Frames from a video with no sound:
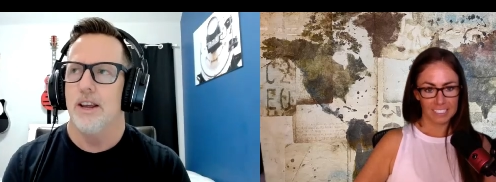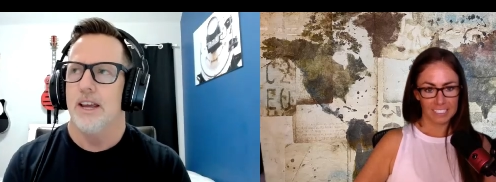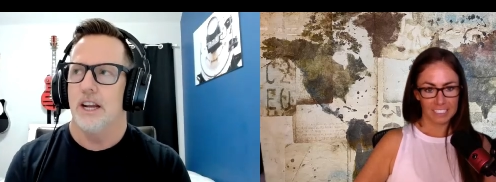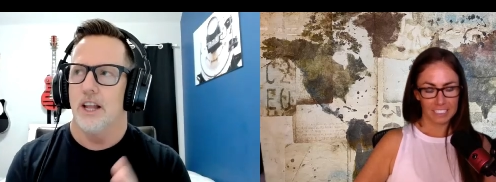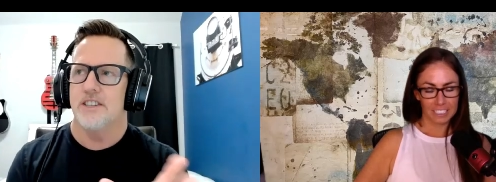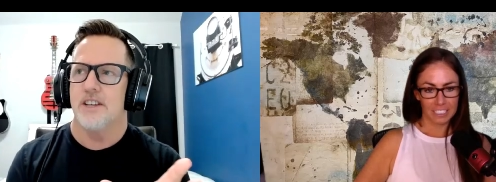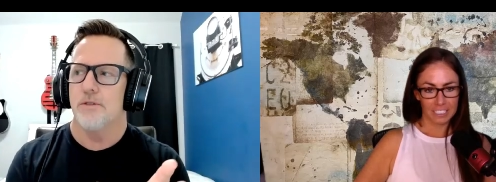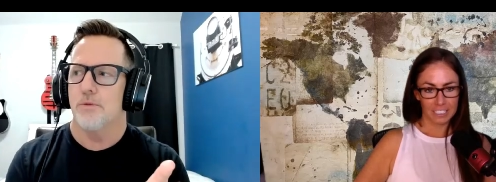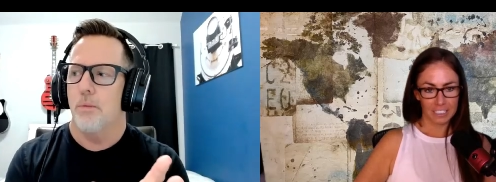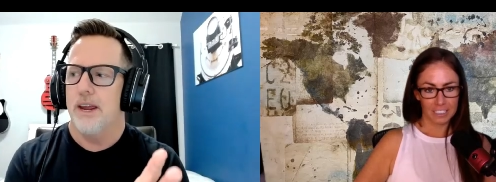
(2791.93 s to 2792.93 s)
Speaker 1: And a lot of times
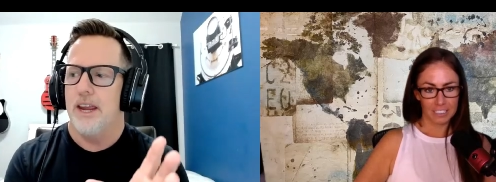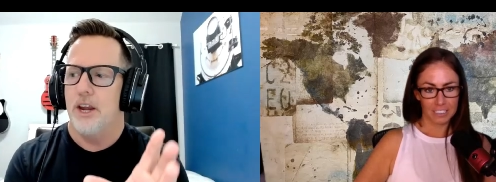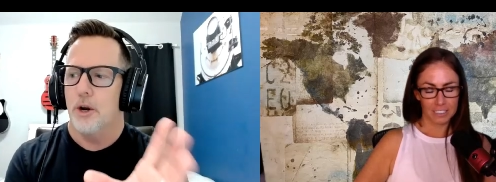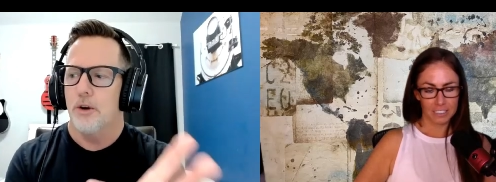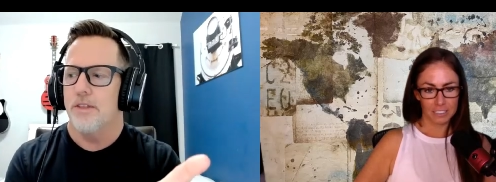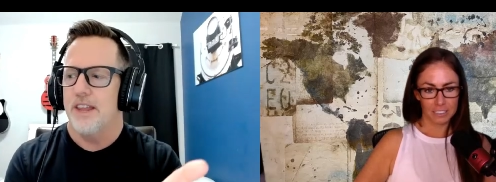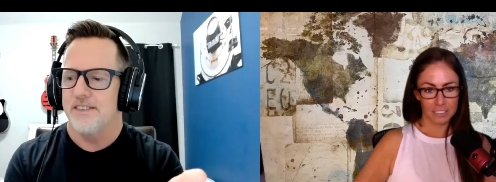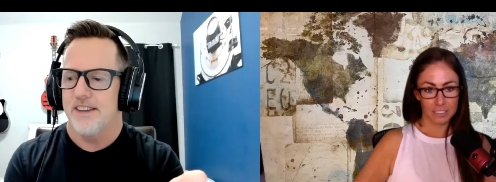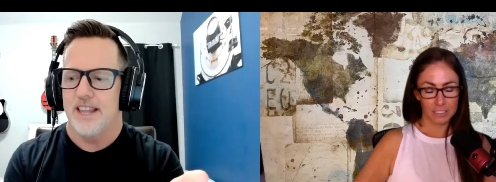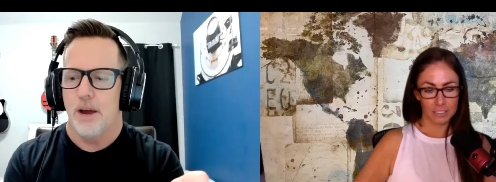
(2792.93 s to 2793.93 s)
when we hear things
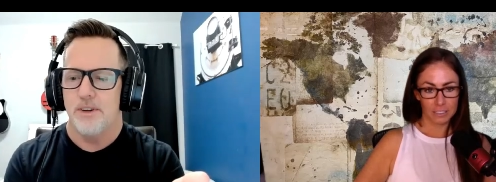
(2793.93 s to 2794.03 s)
like that, we